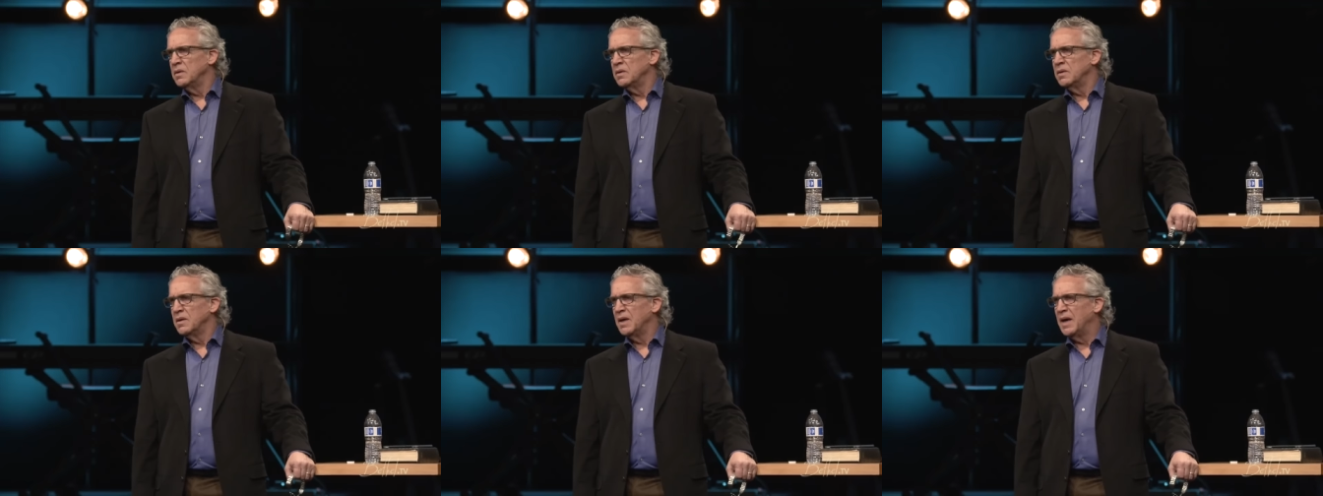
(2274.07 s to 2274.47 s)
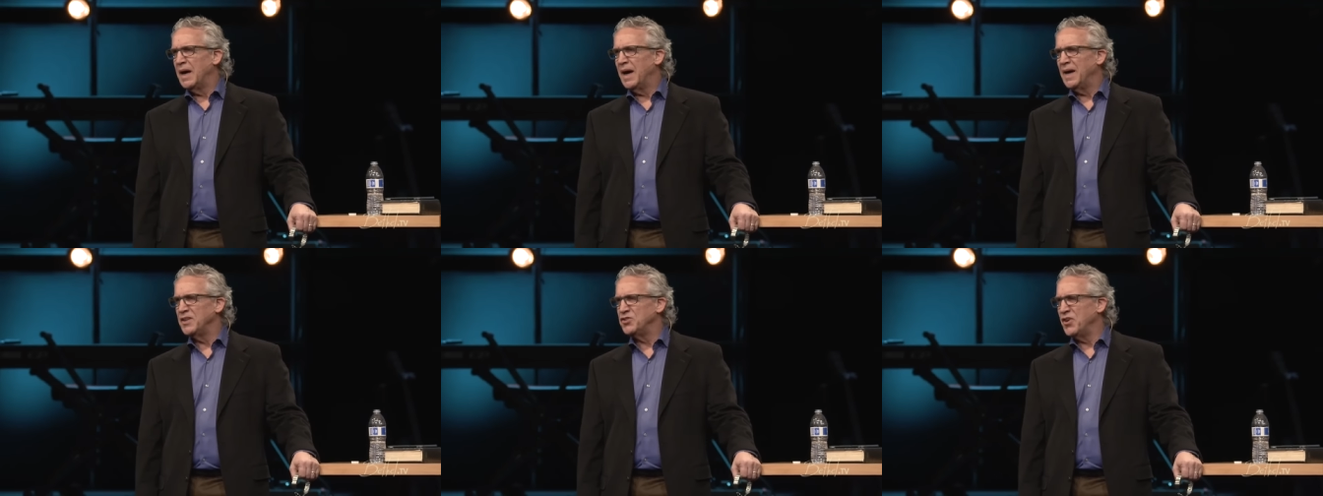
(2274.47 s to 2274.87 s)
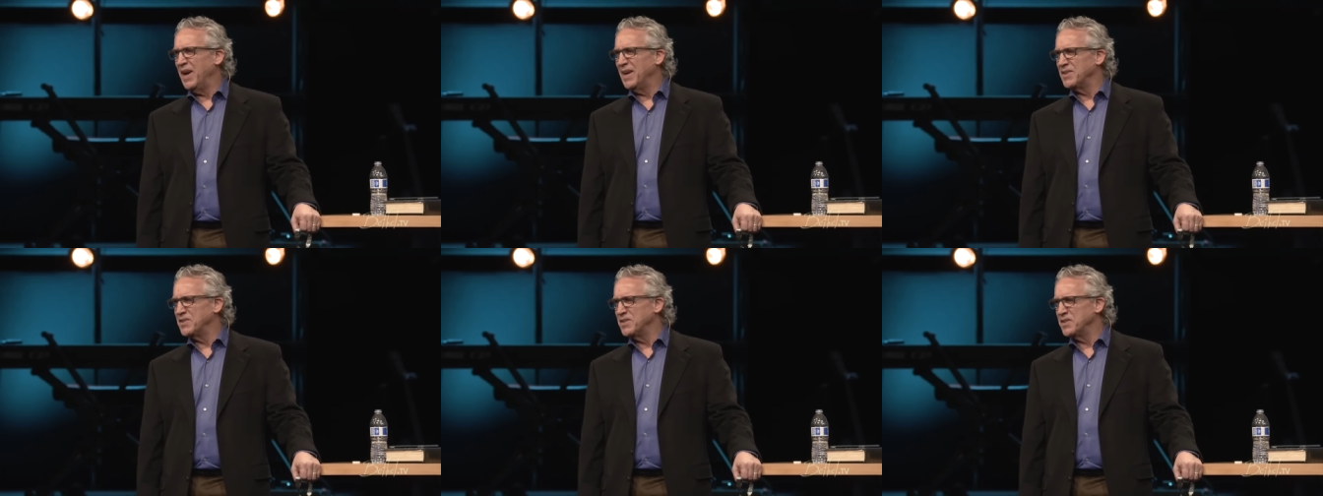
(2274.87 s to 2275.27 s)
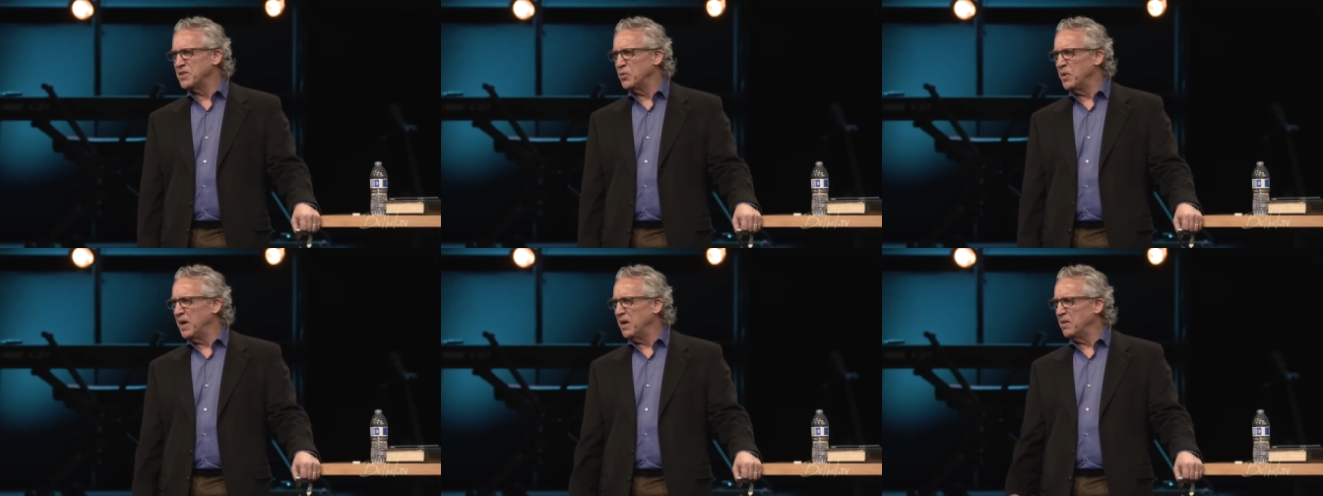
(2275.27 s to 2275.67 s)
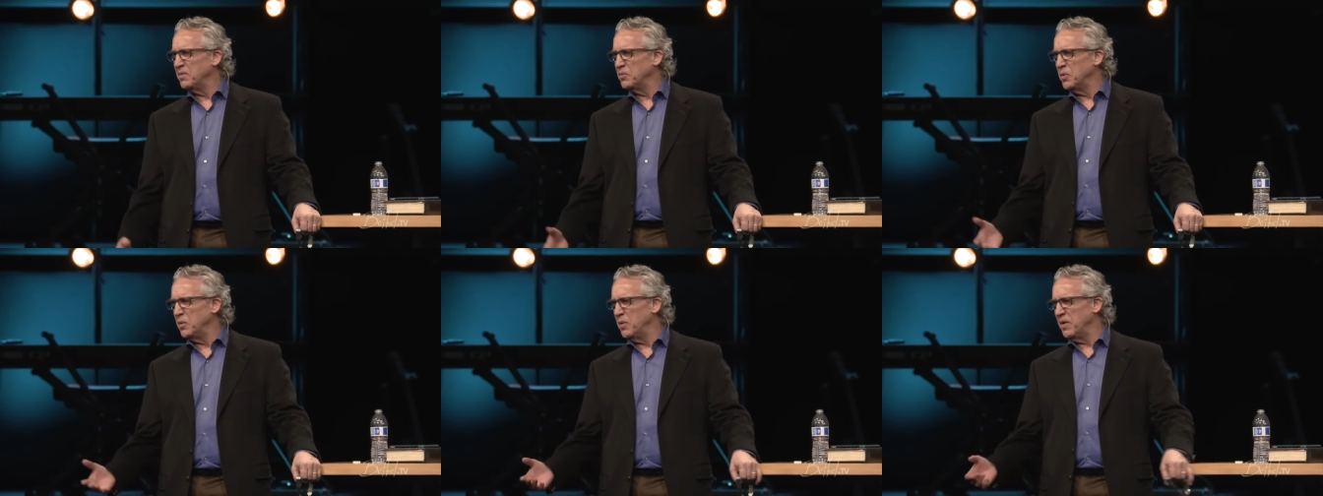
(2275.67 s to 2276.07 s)
high chances that we have,
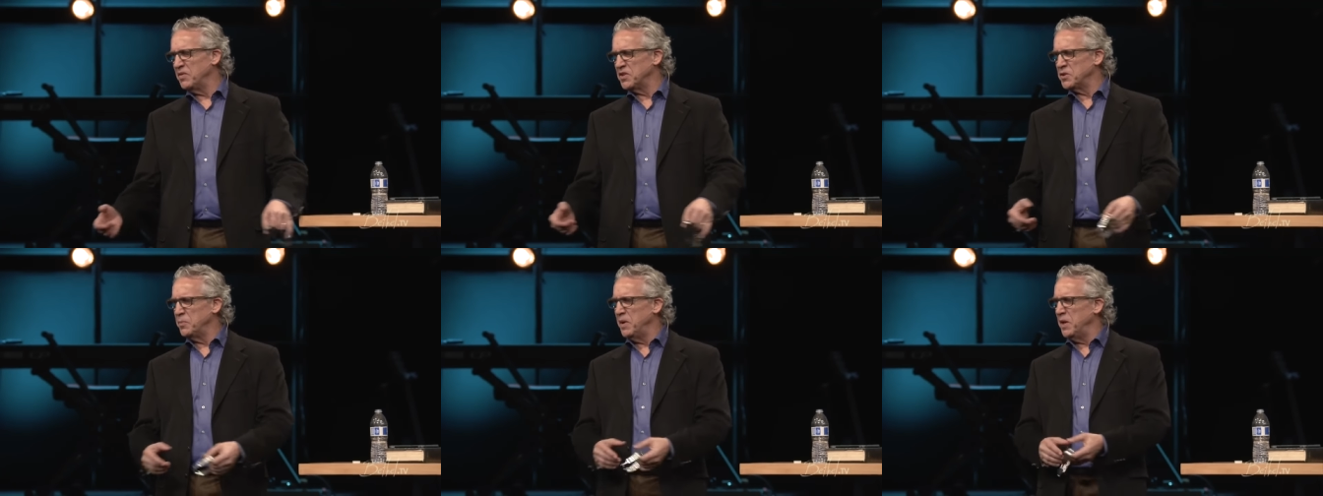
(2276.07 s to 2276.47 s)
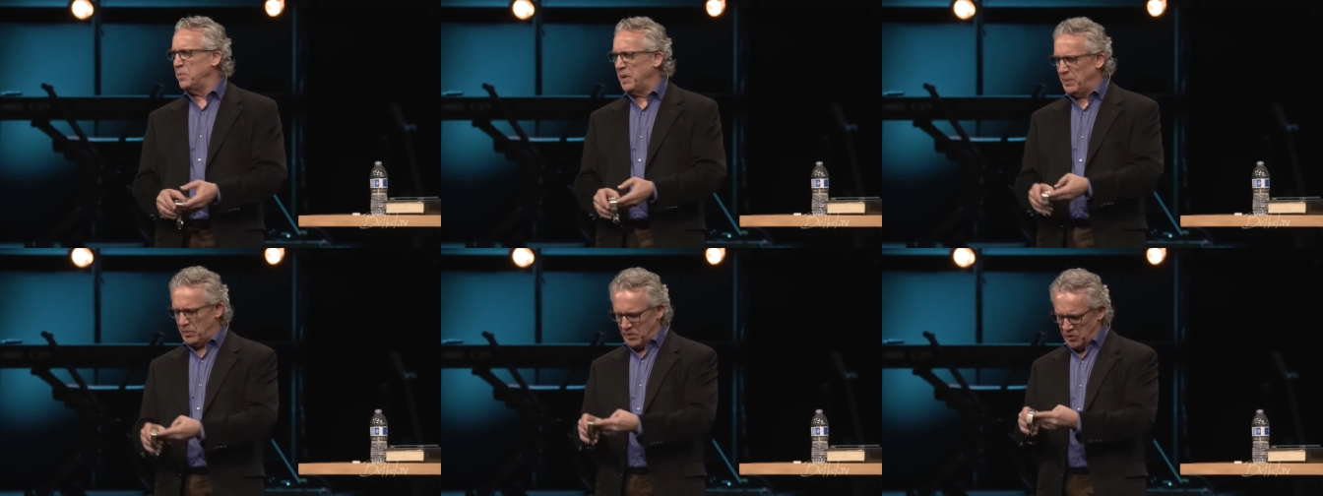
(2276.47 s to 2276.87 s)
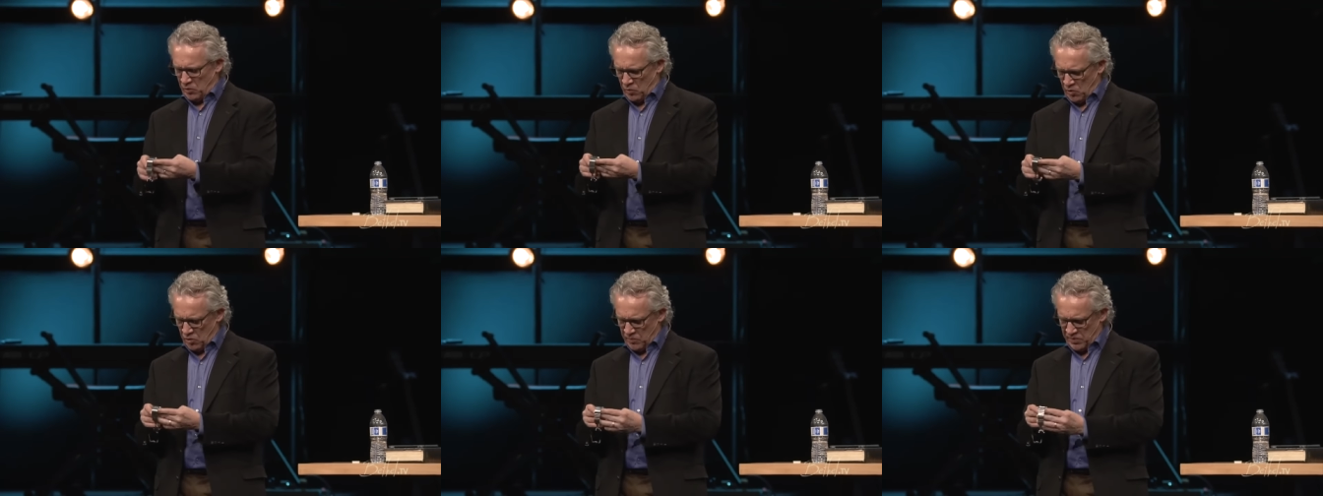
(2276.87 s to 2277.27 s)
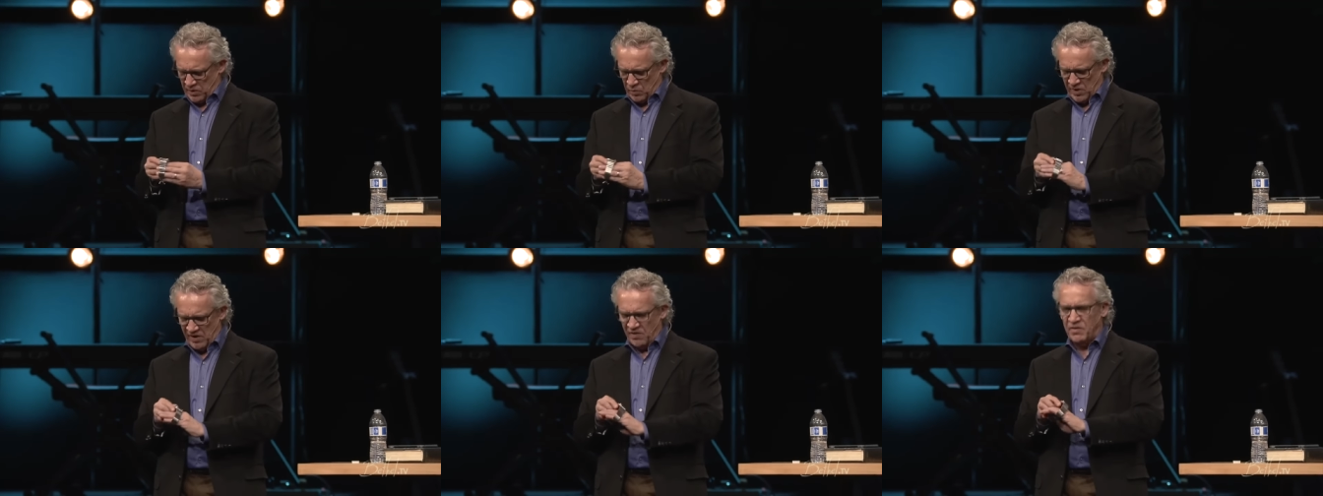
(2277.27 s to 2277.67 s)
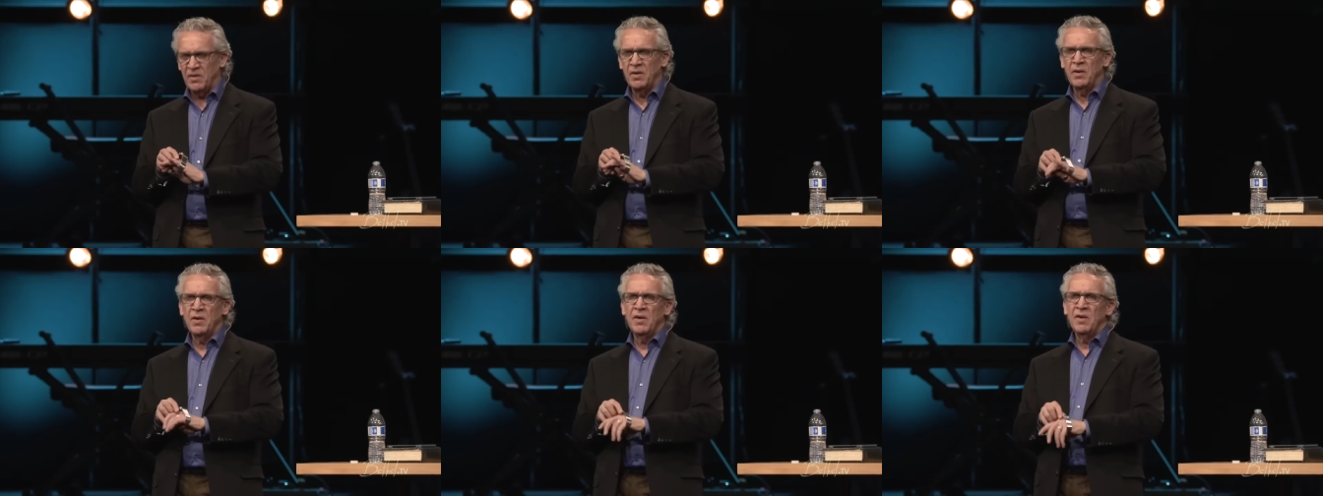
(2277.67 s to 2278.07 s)
when we have this many people in a room, that we have
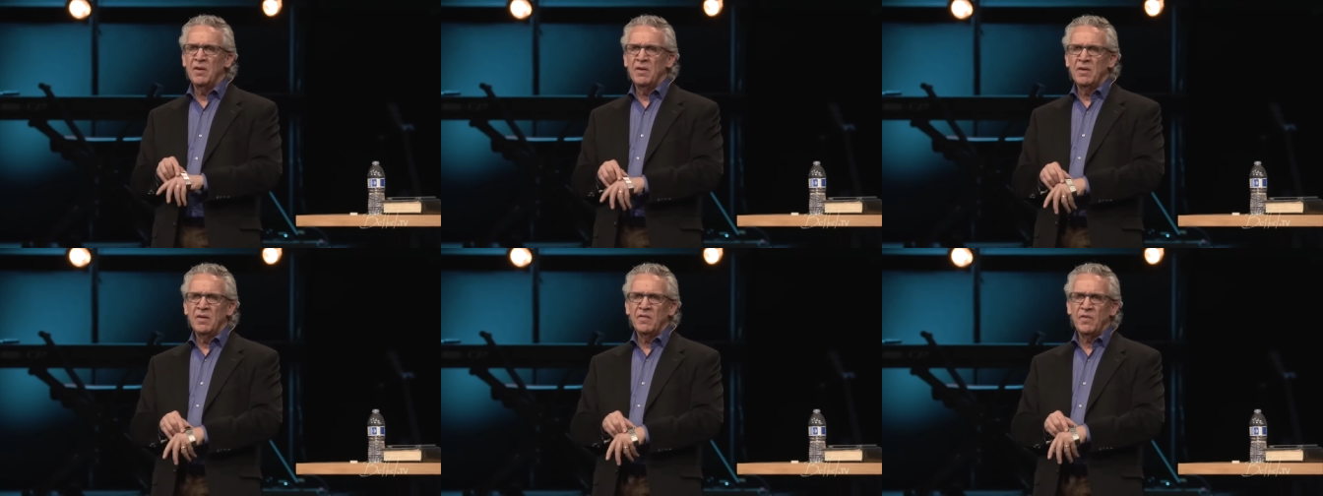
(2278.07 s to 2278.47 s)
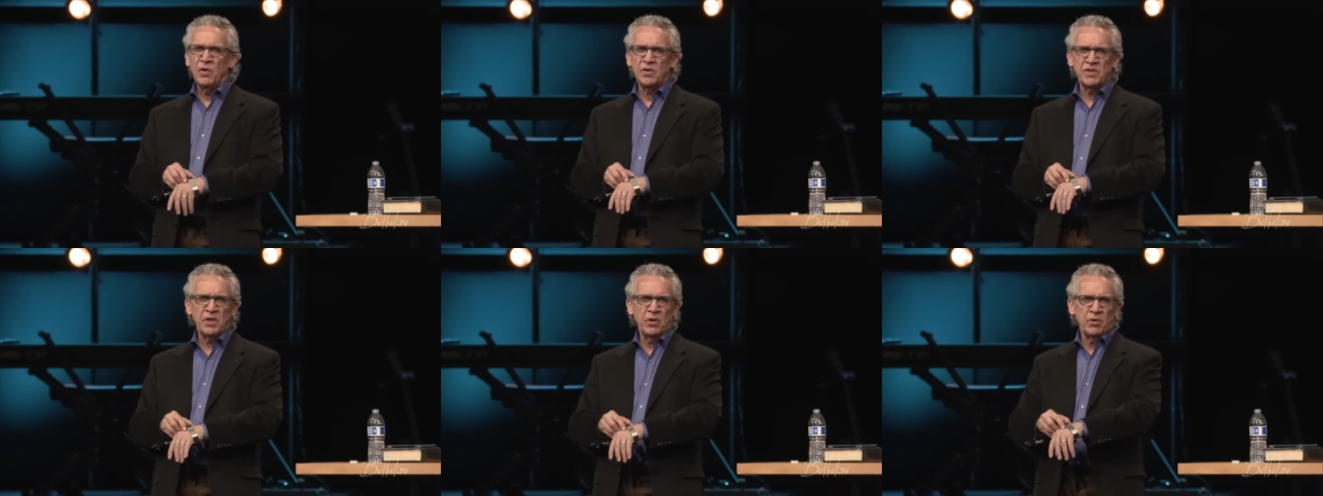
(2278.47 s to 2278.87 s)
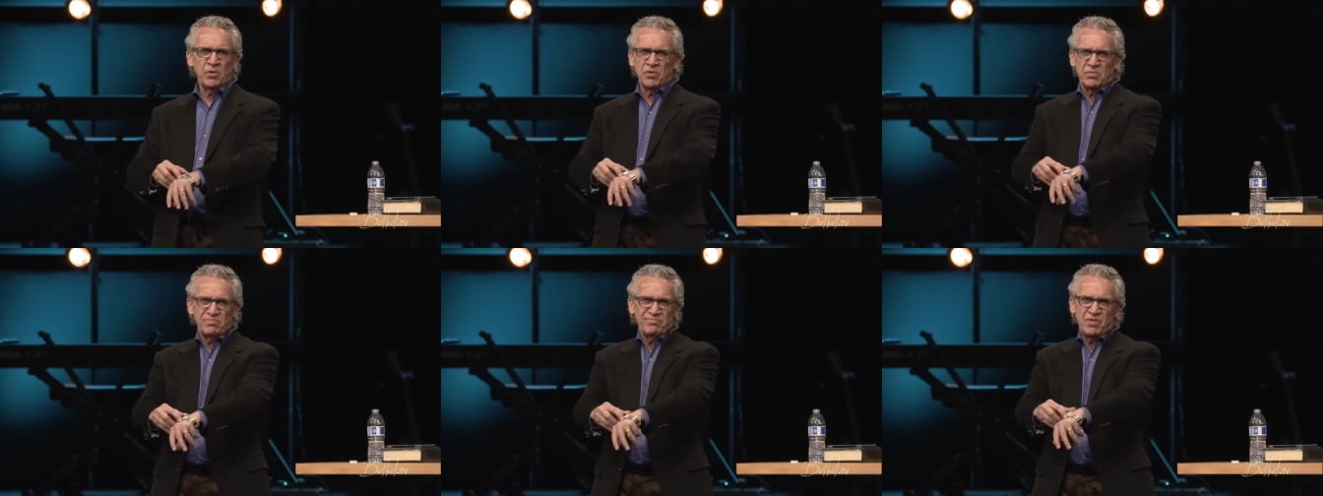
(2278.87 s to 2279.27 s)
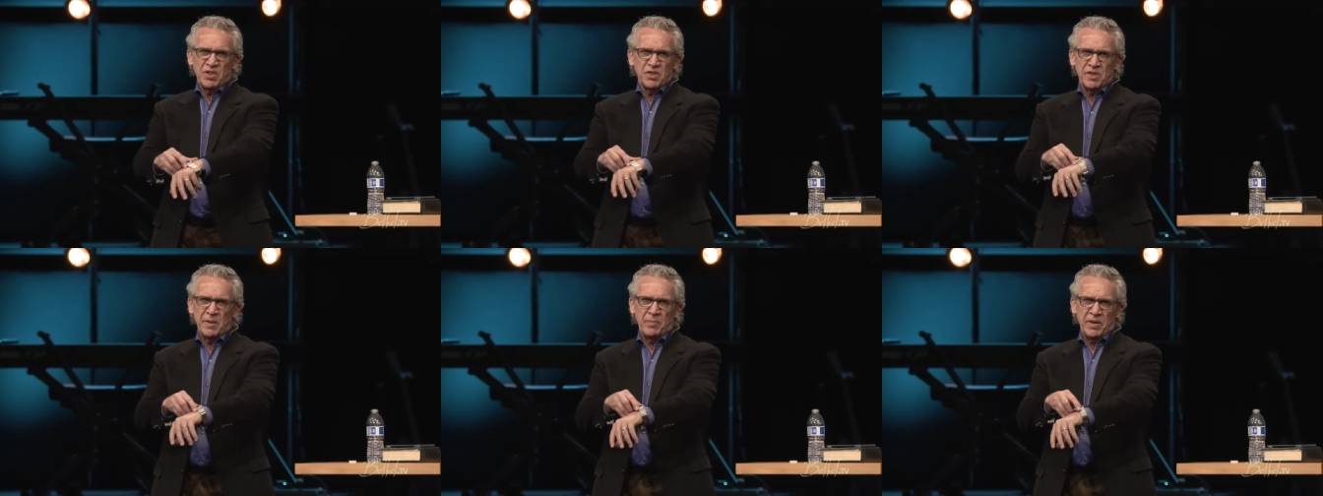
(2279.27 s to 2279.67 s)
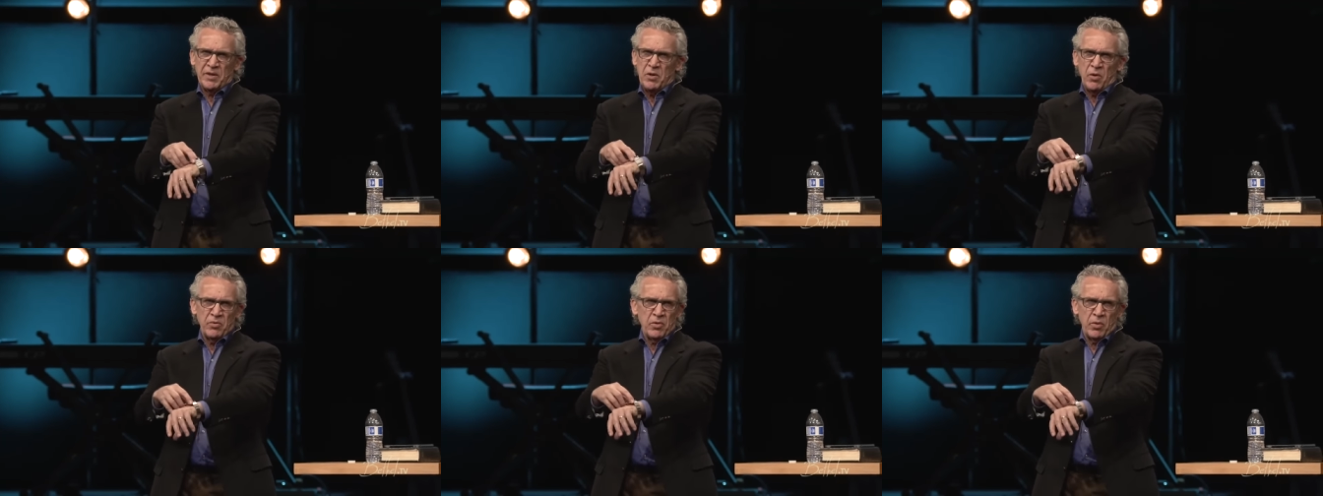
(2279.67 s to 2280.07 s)
folks here who just simply don't know